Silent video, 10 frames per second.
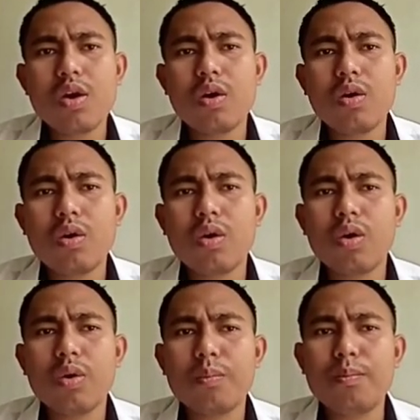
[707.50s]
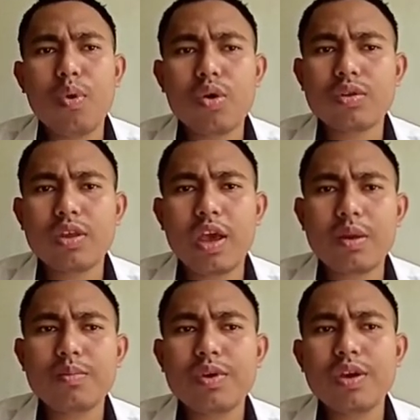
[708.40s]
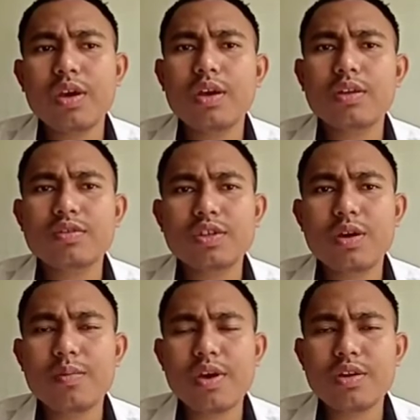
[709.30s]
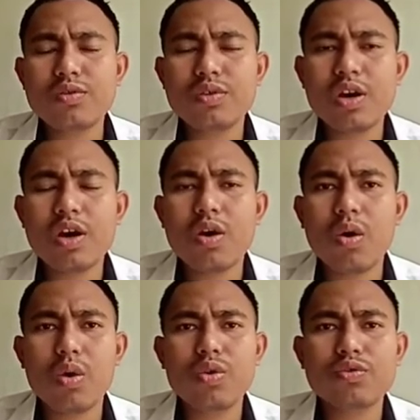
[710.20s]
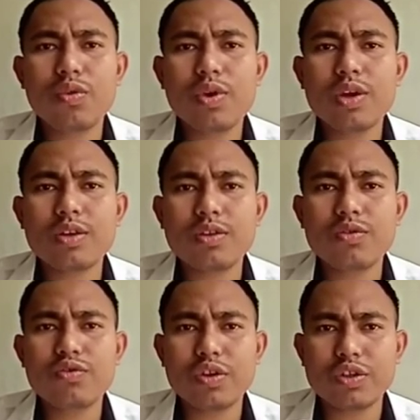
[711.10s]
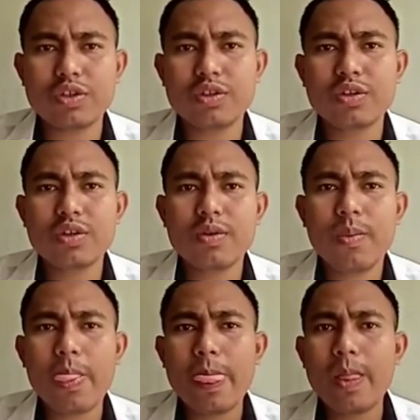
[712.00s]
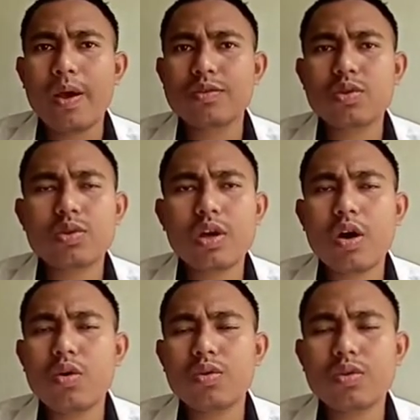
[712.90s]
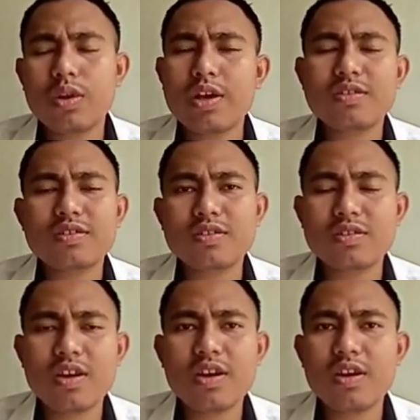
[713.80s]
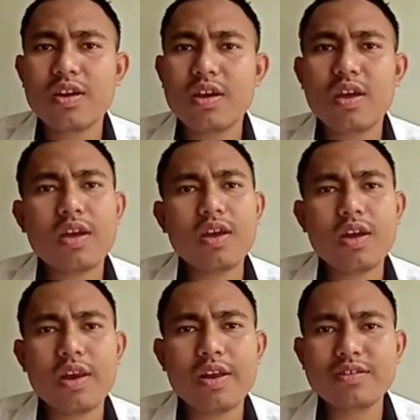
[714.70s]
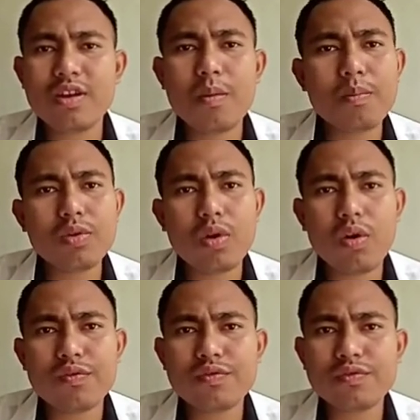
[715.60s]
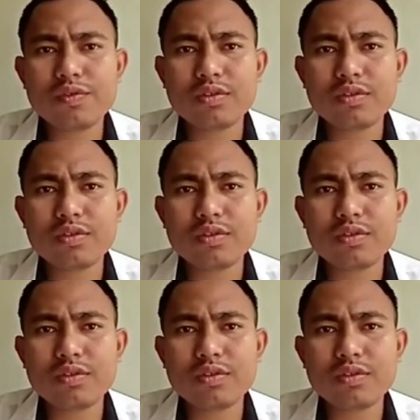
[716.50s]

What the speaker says: or both can be termed into the holozoic nutrition. So now let's say an example of